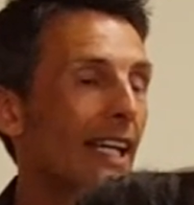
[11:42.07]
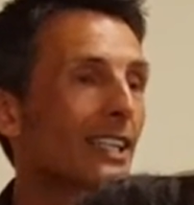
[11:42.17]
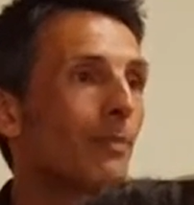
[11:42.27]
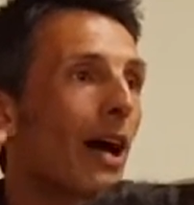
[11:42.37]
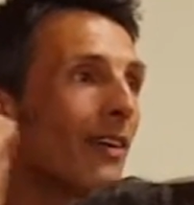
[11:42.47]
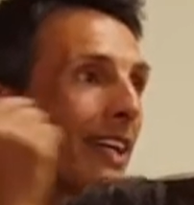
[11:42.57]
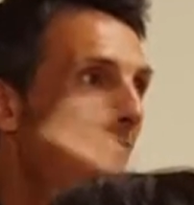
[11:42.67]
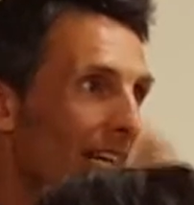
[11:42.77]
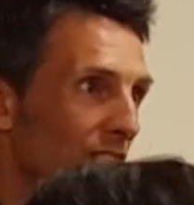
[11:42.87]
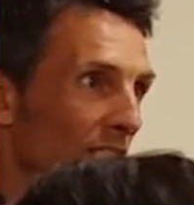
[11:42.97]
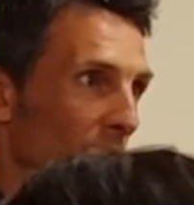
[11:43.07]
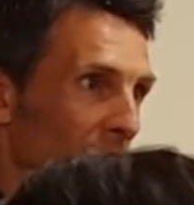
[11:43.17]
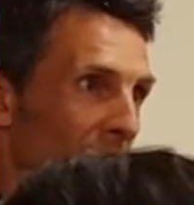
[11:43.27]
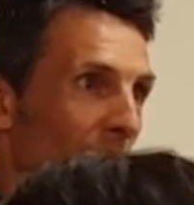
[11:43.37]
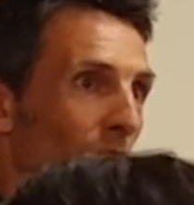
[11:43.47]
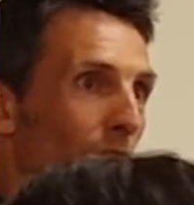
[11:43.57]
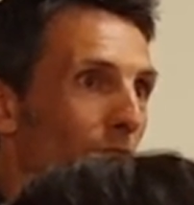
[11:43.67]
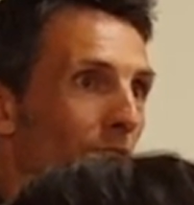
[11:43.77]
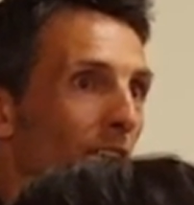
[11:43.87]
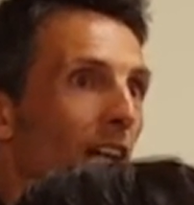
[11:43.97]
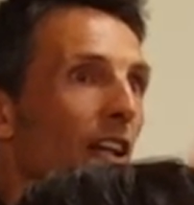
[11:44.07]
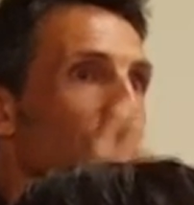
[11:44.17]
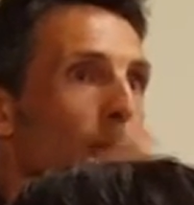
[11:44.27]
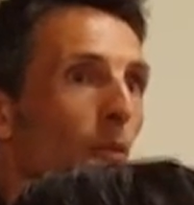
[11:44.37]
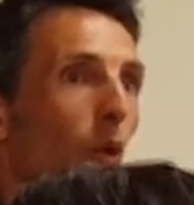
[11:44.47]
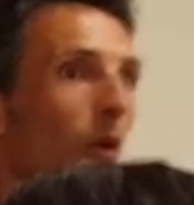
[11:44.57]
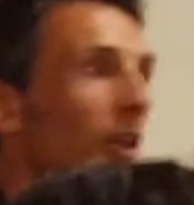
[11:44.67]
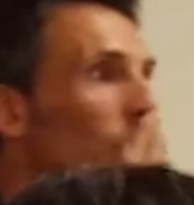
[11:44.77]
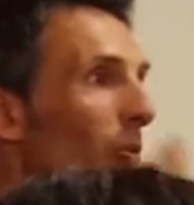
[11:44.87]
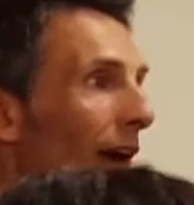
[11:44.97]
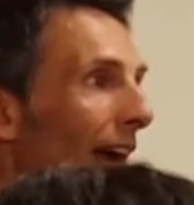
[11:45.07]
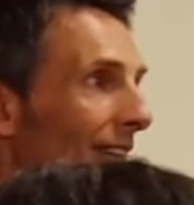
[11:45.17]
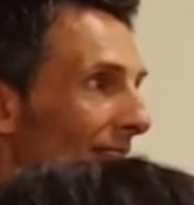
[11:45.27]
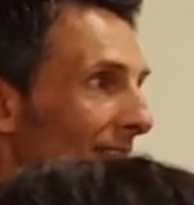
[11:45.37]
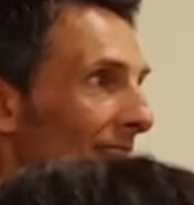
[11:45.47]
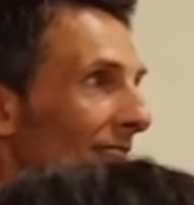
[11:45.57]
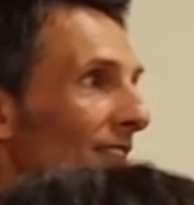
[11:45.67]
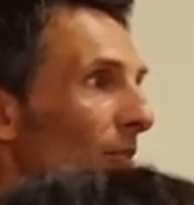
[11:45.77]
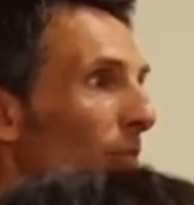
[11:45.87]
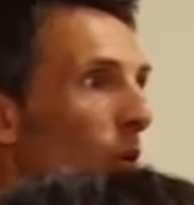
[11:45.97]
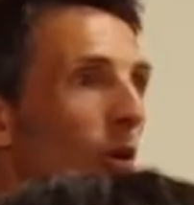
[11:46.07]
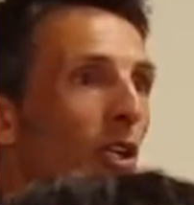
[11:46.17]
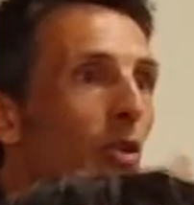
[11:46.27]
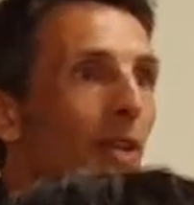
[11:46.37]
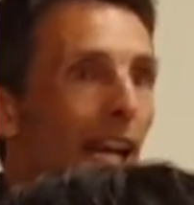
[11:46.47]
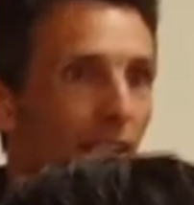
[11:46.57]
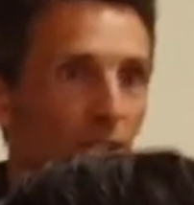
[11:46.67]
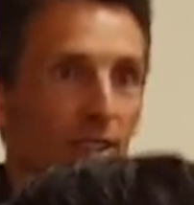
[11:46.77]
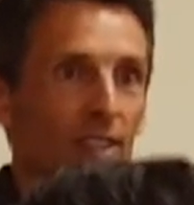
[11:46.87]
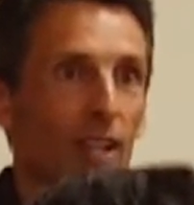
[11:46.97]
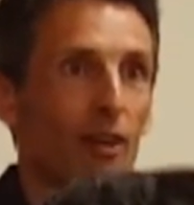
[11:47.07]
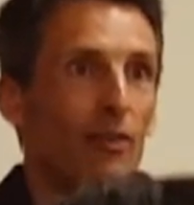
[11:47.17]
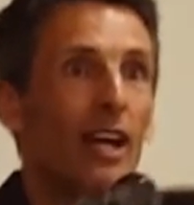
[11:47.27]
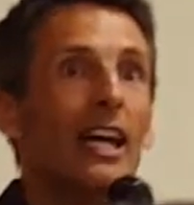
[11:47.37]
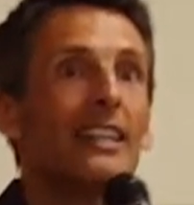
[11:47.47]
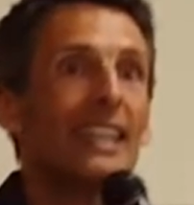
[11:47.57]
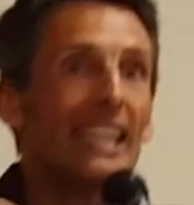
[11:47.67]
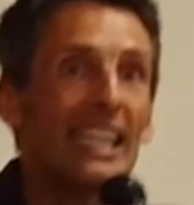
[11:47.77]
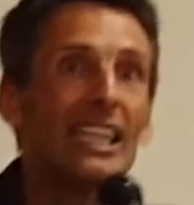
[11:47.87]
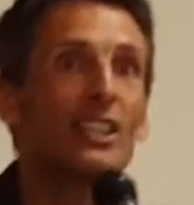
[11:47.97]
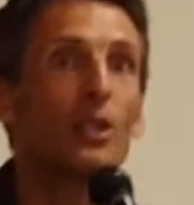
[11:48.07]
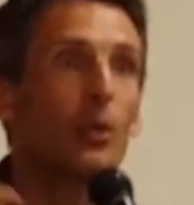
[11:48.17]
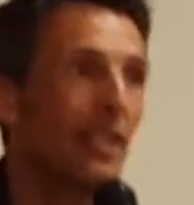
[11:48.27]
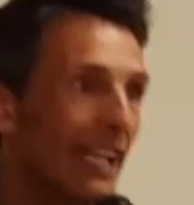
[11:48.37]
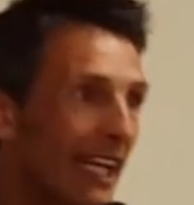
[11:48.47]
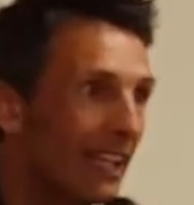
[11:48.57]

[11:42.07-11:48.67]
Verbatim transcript: It's about catching yourself. The more you practice this, the more you catch yourself, the easier it